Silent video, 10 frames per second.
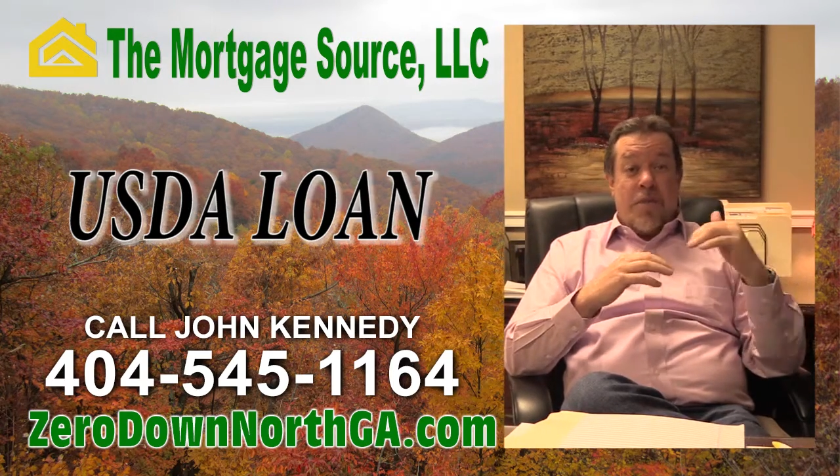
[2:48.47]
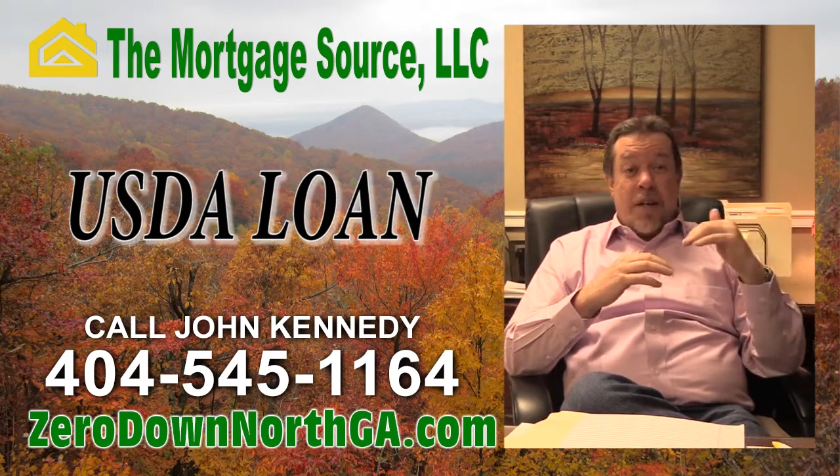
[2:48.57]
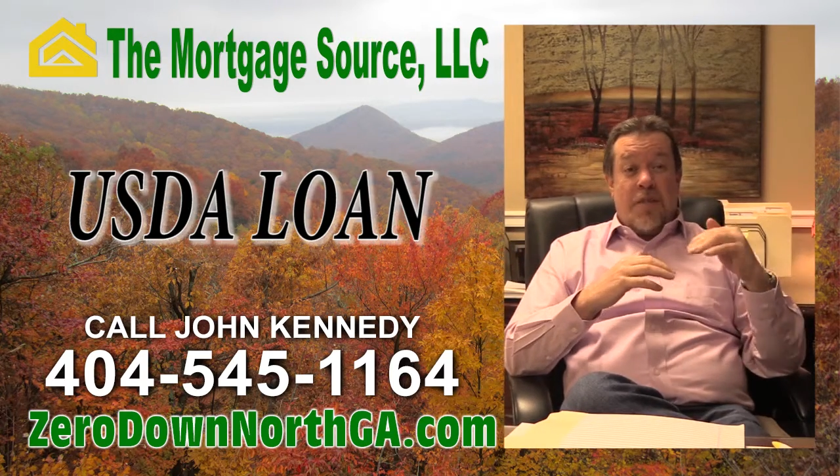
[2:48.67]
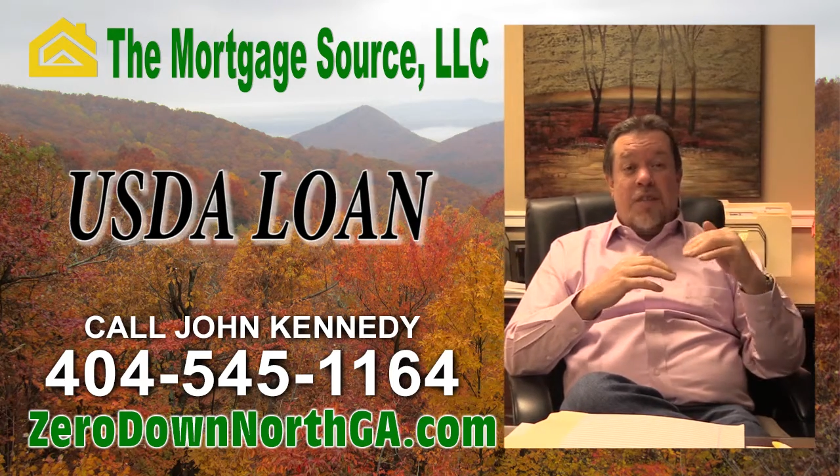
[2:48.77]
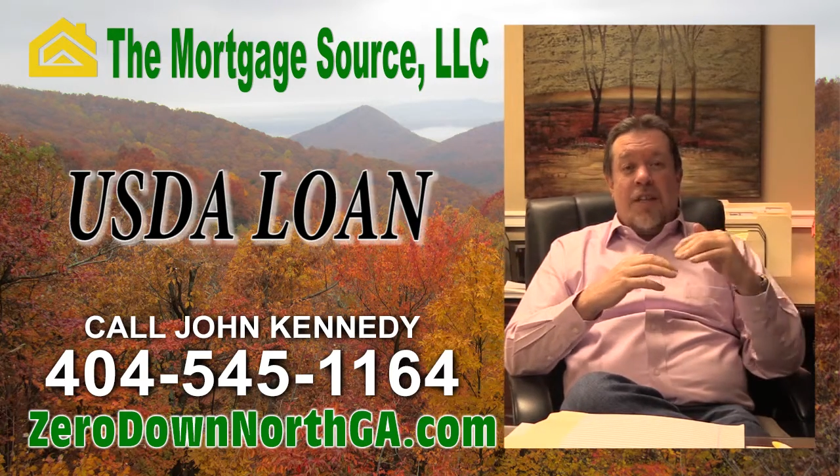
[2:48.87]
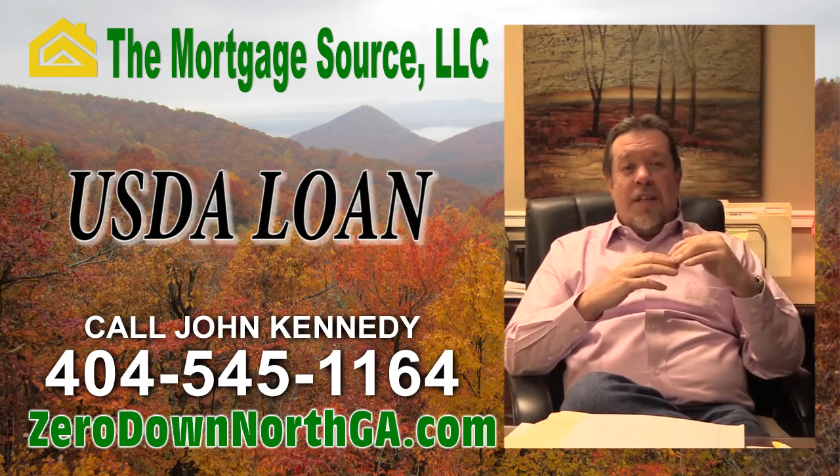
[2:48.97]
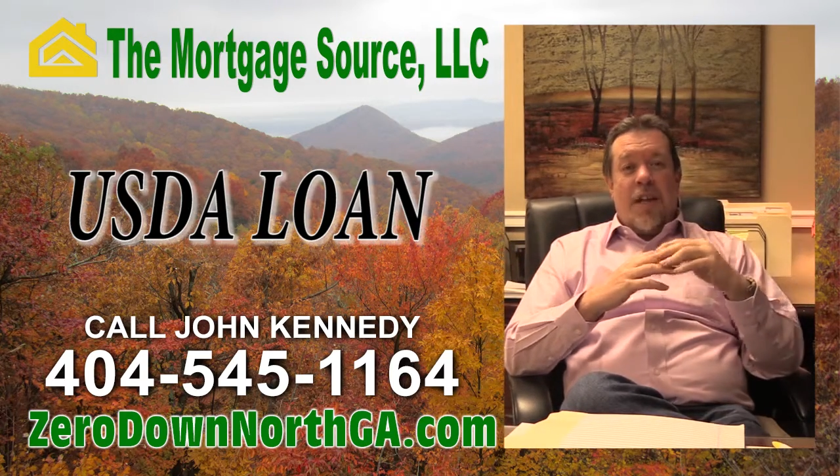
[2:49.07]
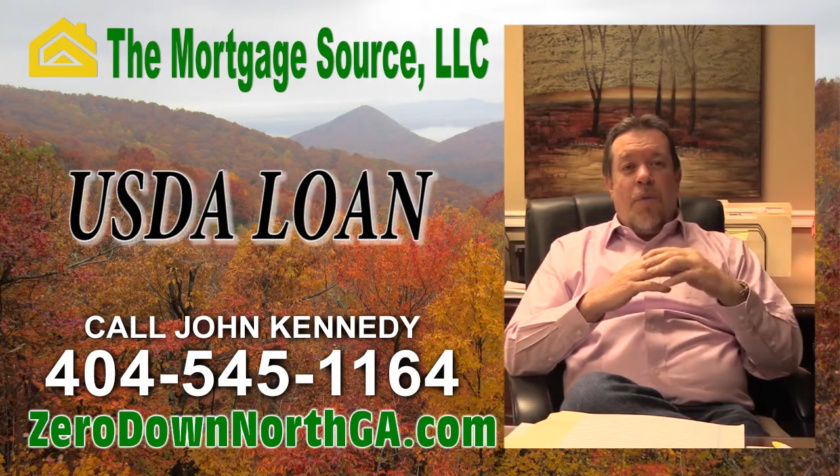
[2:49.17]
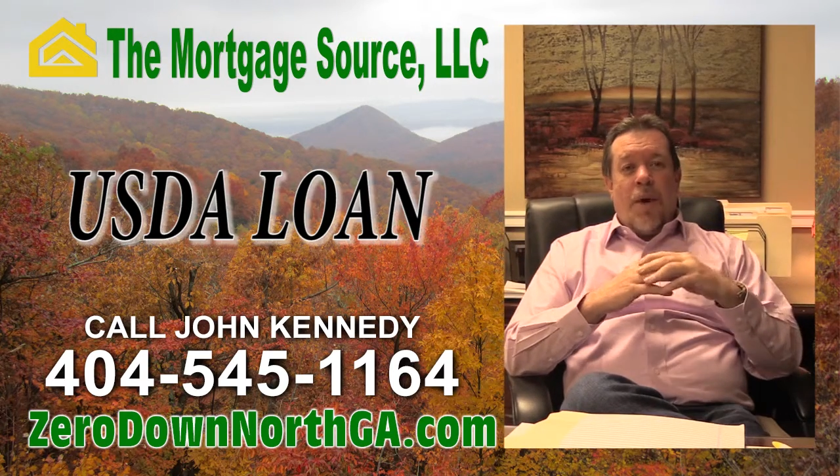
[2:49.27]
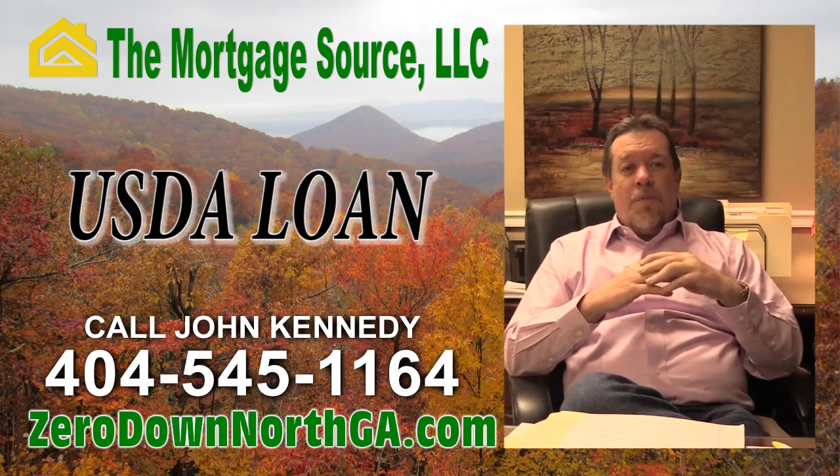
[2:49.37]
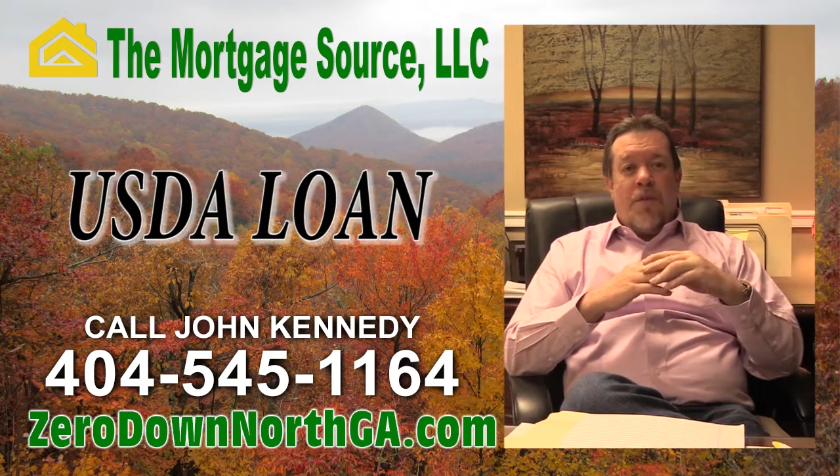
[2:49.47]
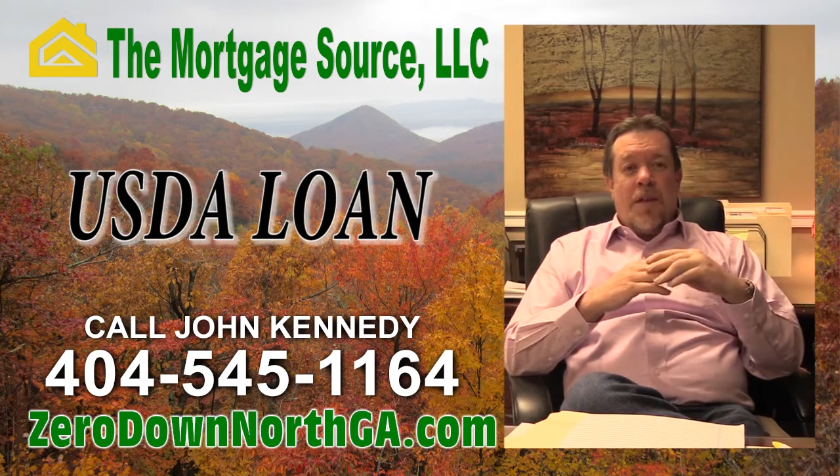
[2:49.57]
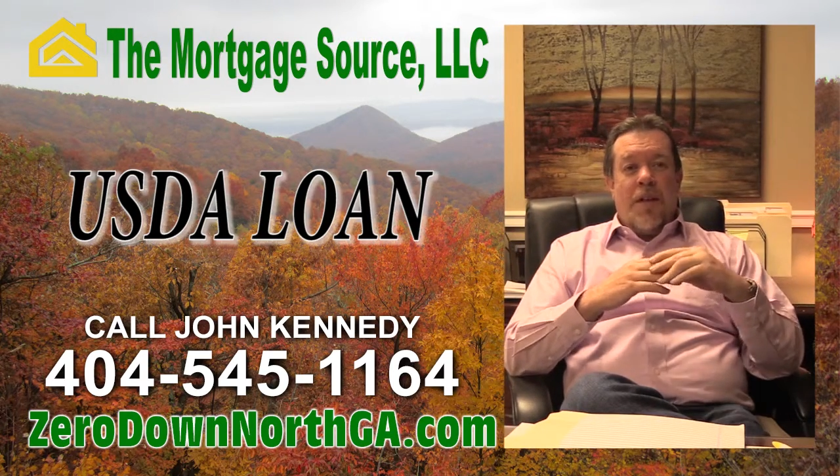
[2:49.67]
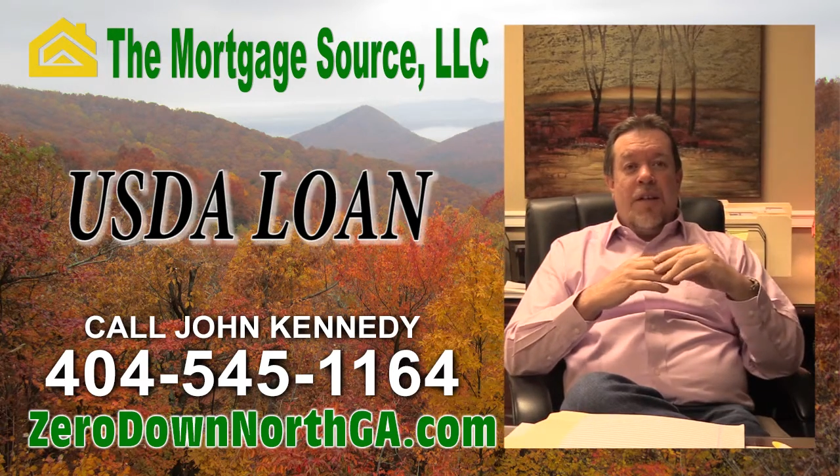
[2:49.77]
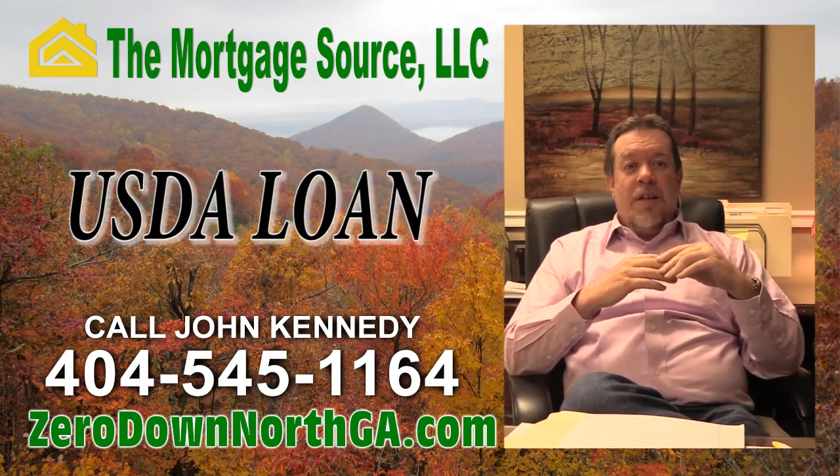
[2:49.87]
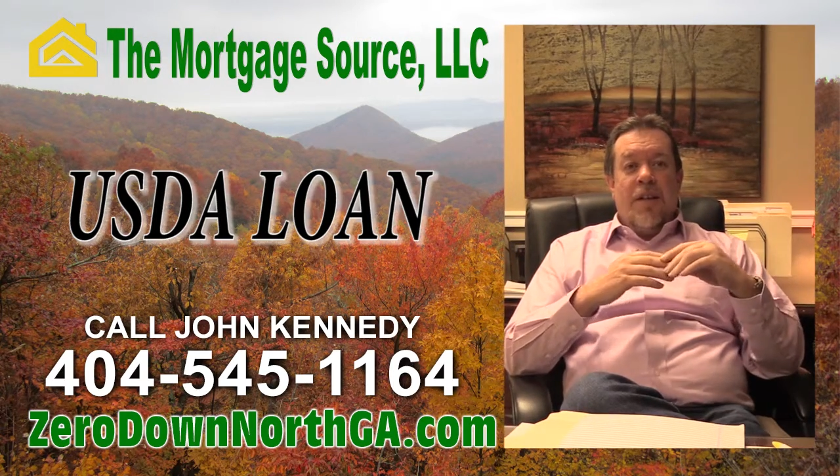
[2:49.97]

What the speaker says: section on that website